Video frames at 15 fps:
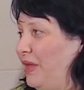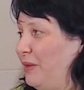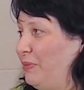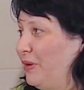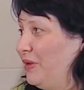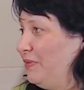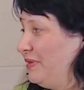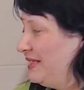
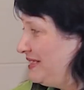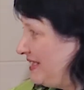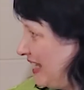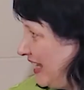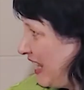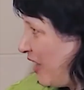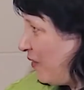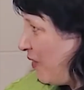People have been
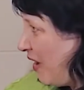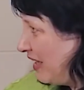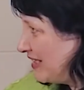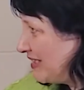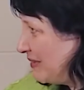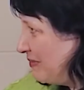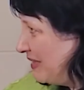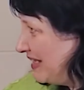saying how
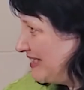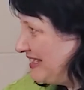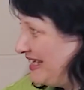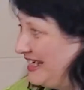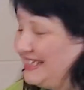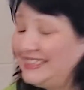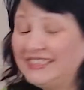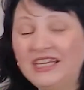awesome this
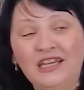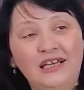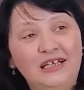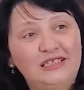is.